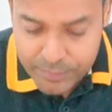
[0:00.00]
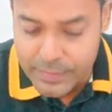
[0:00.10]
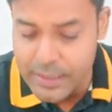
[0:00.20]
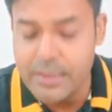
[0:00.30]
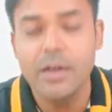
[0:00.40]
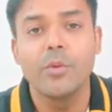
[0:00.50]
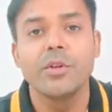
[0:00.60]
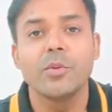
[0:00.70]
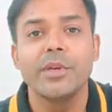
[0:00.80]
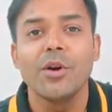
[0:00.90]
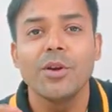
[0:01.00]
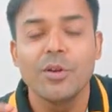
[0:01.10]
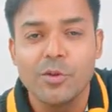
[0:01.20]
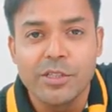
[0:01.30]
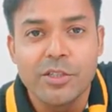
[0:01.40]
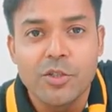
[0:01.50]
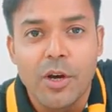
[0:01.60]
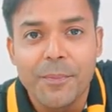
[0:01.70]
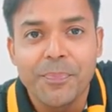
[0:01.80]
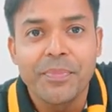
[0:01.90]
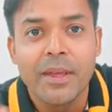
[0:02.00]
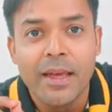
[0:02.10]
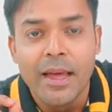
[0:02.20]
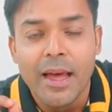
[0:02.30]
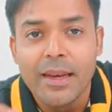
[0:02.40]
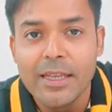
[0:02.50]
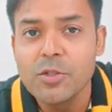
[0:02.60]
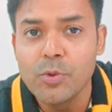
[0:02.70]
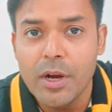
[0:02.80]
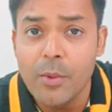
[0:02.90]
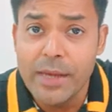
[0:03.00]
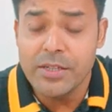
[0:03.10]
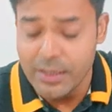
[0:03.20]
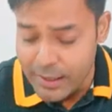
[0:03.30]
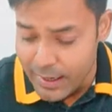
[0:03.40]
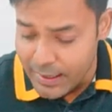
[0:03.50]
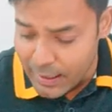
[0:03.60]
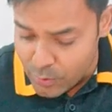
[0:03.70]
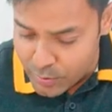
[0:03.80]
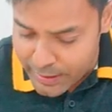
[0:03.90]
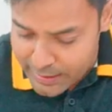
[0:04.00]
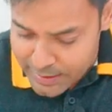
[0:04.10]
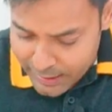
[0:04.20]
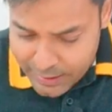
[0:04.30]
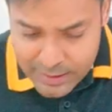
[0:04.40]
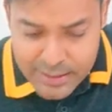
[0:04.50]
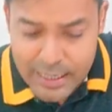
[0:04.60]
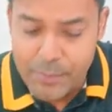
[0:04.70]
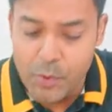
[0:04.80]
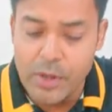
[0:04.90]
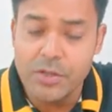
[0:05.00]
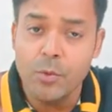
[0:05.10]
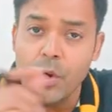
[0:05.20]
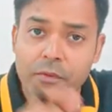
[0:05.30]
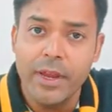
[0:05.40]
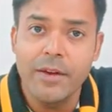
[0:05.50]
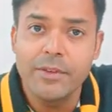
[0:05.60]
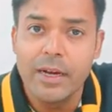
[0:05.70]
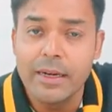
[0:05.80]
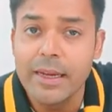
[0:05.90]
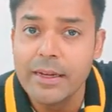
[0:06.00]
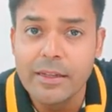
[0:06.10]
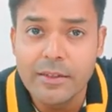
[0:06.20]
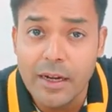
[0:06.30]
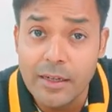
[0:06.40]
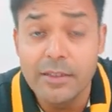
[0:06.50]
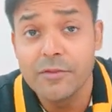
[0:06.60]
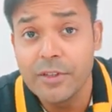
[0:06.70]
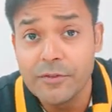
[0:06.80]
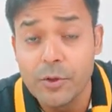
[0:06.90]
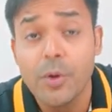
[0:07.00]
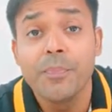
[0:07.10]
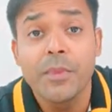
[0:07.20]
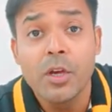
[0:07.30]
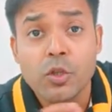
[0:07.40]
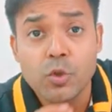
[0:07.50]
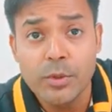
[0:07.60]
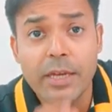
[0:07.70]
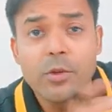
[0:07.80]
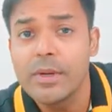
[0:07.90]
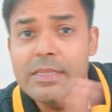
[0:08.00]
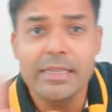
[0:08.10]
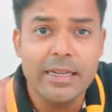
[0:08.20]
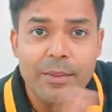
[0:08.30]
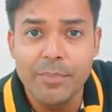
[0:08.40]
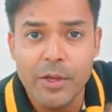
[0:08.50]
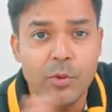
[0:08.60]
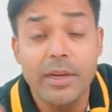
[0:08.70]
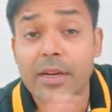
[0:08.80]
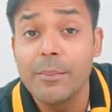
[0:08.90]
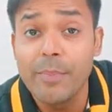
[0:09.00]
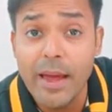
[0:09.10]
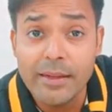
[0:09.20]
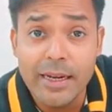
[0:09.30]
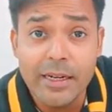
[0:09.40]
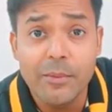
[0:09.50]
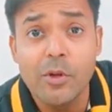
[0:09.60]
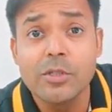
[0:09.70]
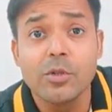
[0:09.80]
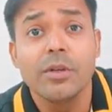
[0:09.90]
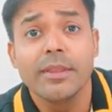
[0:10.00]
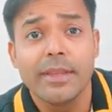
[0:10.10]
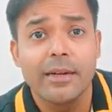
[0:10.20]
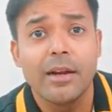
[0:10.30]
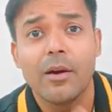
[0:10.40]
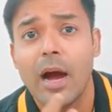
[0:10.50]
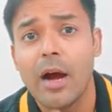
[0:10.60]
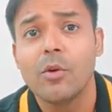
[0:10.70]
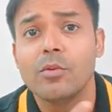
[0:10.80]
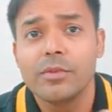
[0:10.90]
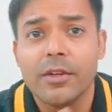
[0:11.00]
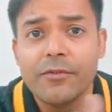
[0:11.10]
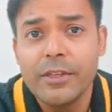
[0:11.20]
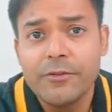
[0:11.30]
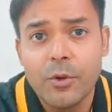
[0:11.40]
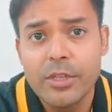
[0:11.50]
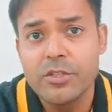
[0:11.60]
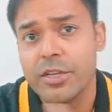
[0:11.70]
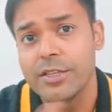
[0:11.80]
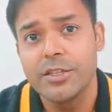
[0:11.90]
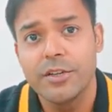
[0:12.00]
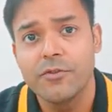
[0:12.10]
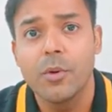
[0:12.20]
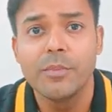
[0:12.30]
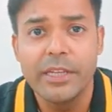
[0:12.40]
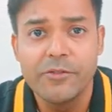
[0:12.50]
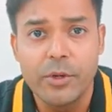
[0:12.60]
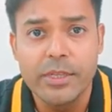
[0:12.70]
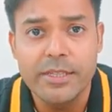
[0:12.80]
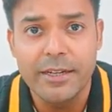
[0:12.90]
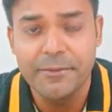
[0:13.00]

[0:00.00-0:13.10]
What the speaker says: These are going to be your closing stock. Let's do a question, and I'll do exactly the same question what we have done in under the FIFO, so that you can see, you can compare that also, that how the FIFO is changing from LIFO itself.